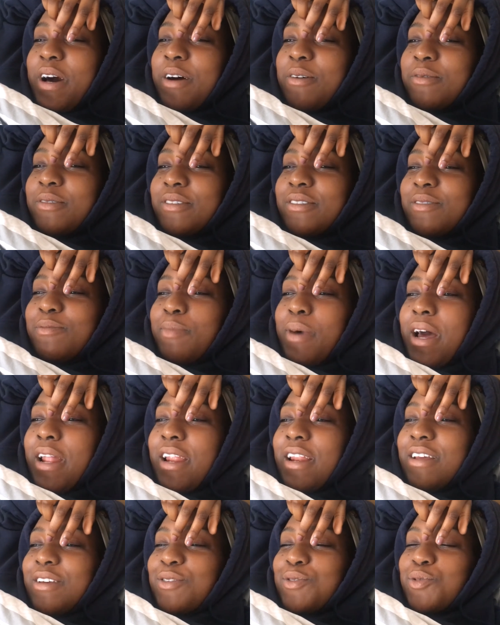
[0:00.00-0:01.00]
hours,
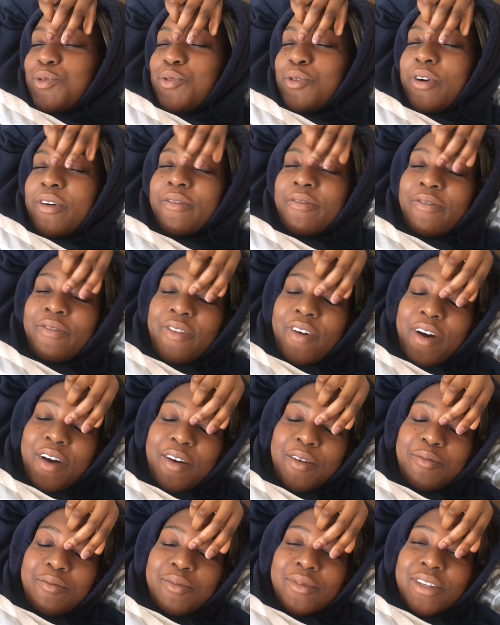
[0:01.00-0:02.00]
panelists all
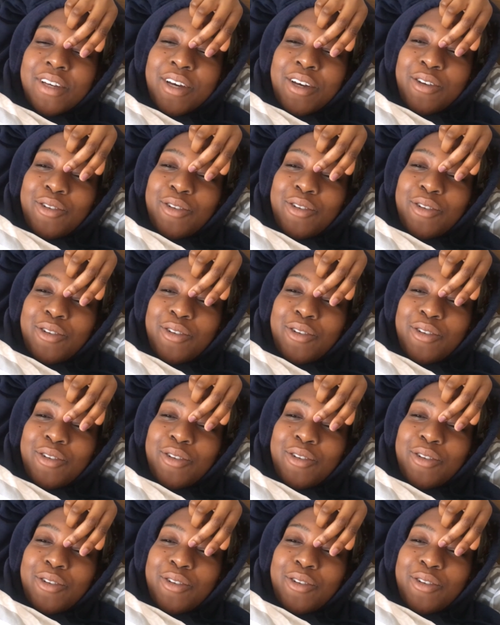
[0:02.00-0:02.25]
confirmed,